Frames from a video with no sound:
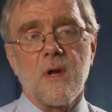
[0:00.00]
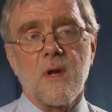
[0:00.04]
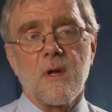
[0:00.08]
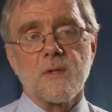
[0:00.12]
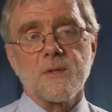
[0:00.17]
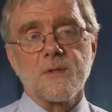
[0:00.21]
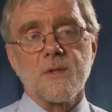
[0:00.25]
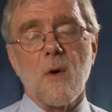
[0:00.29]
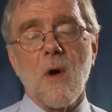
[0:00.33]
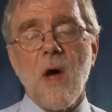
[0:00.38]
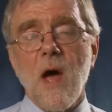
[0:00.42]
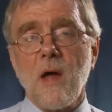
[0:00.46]

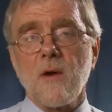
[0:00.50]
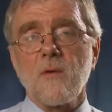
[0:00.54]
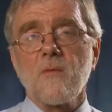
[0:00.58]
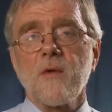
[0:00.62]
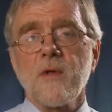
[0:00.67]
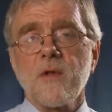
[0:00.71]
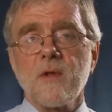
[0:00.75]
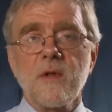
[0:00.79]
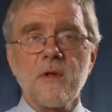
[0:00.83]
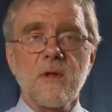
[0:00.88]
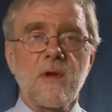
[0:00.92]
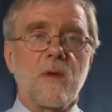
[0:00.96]
So how do
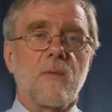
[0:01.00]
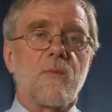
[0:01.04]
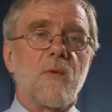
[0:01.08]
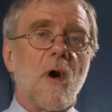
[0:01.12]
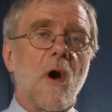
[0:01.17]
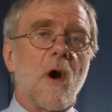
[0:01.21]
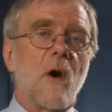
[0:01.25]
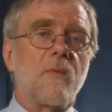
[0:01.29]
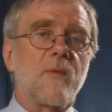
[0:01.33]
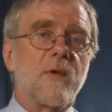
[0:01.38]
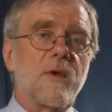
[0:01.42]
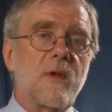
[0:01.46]
we clean up
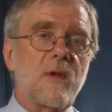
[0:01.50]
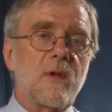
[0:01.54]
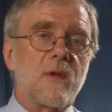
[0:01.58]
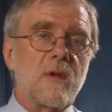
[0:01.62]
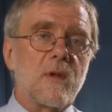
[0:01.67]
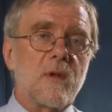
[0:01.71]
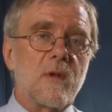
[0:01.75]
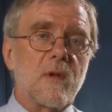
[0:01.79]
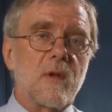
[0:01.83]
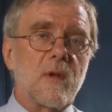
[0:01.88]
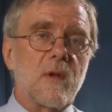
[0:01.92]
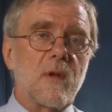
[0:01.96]
Albany?
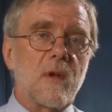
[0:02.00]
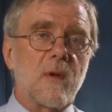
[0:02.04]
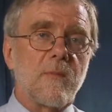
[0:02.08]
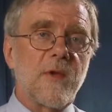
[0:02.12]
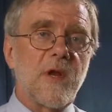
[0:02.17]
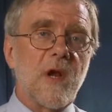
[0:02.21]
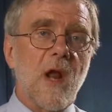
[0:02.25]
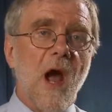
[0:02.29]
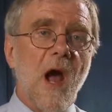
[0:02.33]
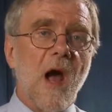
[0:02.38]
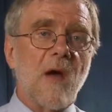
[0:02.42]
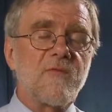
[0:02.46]
I
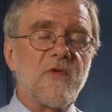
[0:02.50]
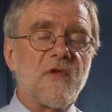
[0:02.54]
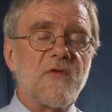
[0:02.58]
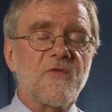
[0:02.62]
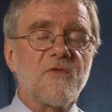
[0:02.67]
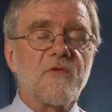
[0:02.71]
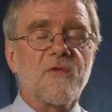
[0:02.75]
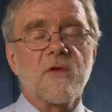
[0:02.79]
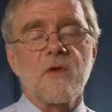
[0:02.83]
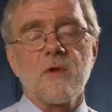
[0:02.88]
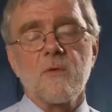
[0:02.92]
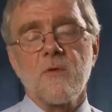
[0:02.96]
mean,
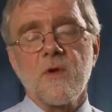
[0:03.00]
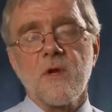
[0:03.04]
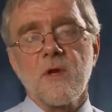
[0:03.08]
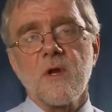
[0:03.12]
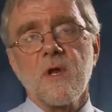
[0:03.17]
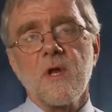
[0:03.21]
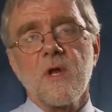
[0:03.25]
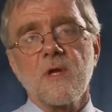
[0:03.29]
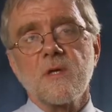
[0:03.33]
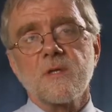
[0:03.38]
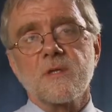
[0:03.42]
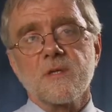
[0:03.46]
obviously, we
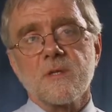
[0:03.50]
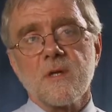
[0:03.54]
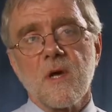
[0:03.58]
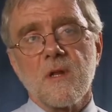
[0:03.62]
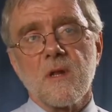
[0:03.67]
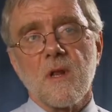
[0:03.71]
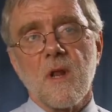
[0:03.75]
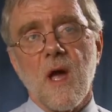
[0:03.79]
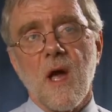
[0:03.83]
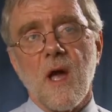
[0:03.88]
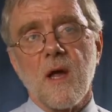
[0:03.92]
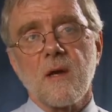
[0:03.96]
need
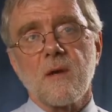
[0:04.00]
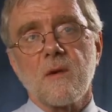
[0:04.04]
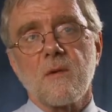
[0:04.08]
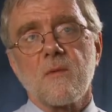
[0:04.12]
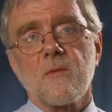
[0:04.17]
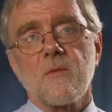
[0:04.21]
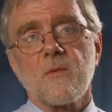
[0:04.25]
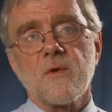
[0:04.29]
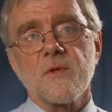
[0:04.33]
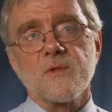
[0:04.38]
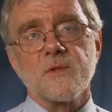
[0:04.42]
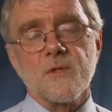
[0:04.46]
sunlight,
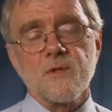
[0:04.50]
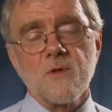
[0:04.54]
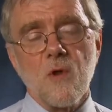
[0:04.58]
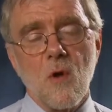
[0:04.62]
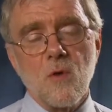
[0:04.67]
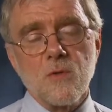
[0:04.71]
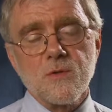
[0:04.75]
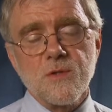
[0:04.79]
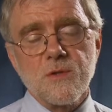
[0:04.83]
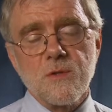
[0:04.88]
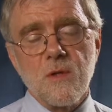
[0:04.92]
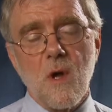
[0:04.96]

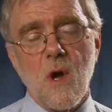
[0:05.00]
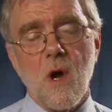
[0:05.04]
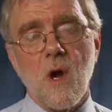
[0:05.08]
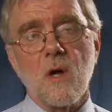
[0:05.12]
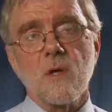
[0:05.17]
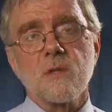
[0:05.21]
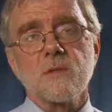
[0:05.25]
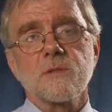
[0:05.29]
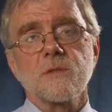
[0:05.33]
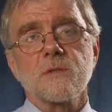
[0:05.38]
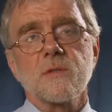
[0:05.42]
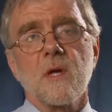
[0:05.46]
disclosure
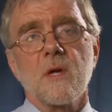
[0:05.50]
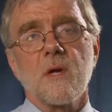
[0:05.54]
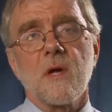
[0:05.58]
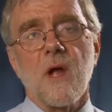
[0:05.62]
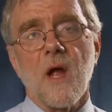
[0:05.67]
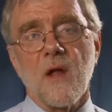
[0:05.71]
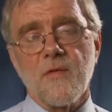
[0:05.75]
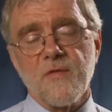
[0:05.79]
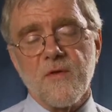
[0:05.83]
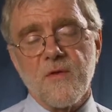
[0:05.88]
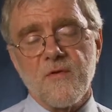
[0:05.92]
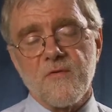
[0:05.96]
laws,
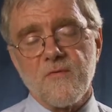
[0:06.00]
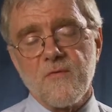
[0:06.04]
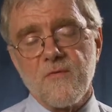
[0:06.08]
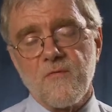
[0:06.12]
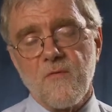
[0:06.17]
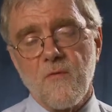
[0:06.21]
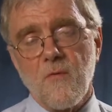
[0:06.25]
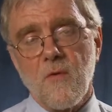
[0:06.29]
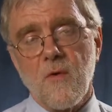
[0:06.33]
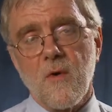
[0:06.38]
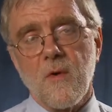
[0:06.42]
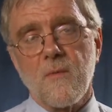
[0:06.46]
ethics
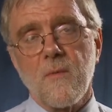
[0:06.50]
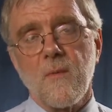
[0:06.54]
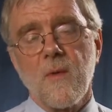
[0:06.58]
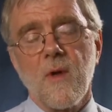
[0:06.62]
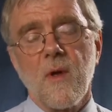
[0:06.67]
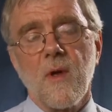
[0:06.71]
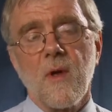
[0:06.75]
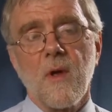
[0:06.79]
reform.